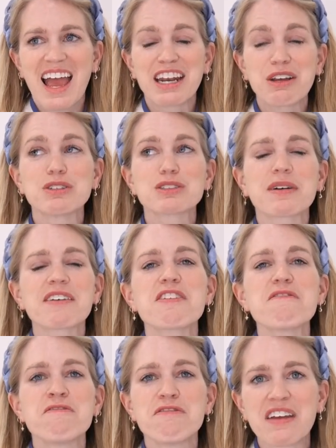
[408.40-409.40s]
And it was one of
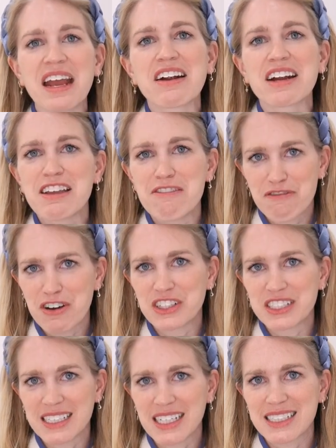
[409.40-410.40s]
the very
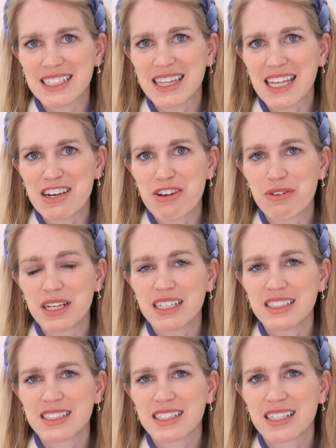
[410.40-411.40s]
first things that they
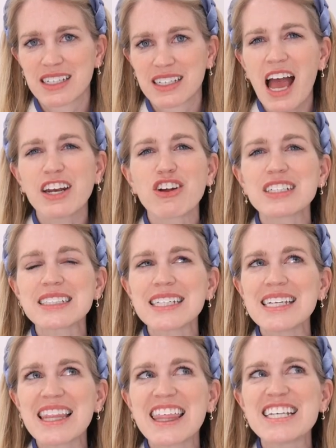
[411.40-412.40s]
noticed. And
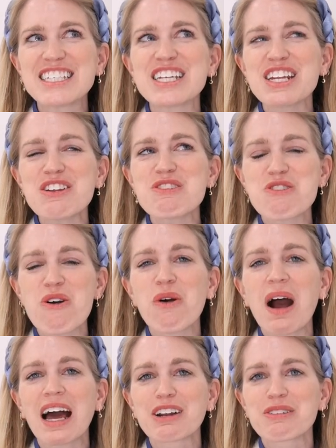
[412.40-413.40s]
honestly, they didn't
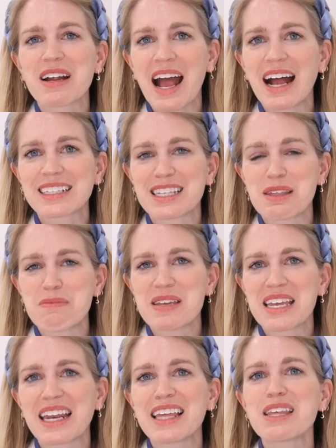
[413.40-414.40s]
know how to react at the
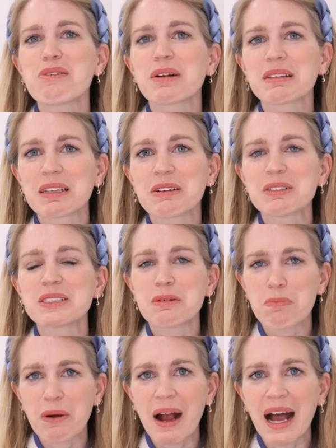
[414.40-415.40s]
beginning. They were a little
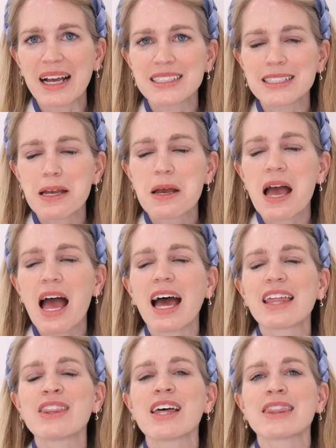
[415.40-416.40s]
surprised
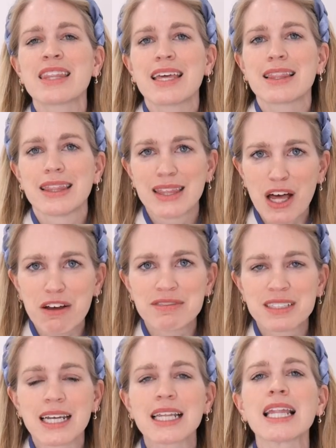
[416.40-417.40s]
and then they
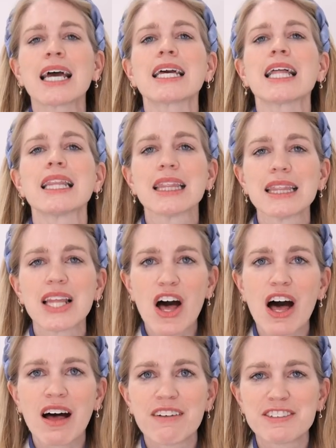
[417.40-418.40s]
loved it, like,
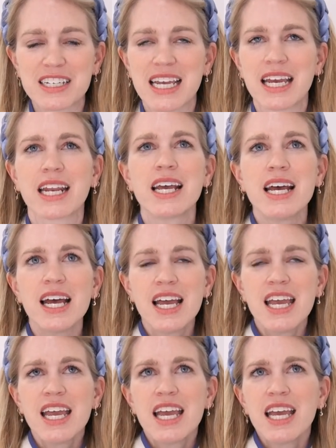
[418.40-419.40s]
loved it
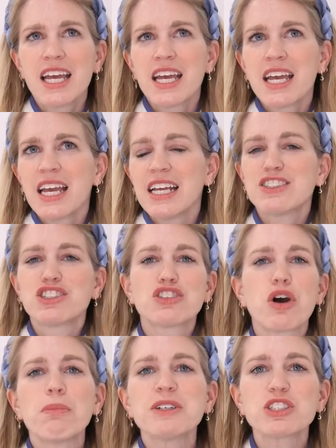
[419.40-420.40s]
it's so